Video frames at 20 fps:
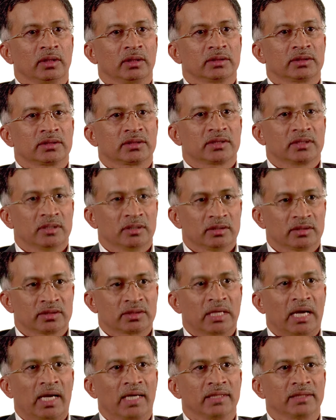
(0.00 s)

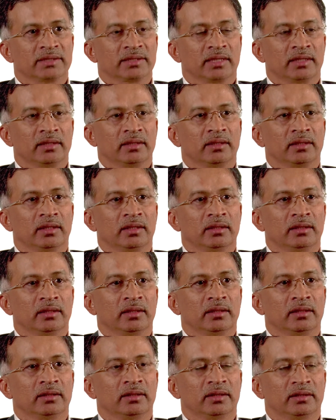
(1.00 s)
synthesize and, and,
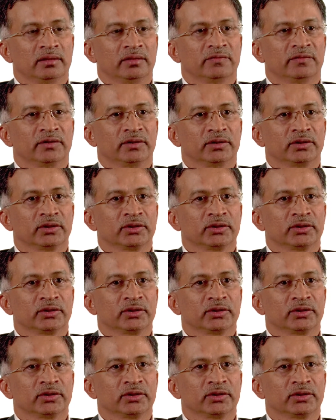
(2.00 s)
and deliver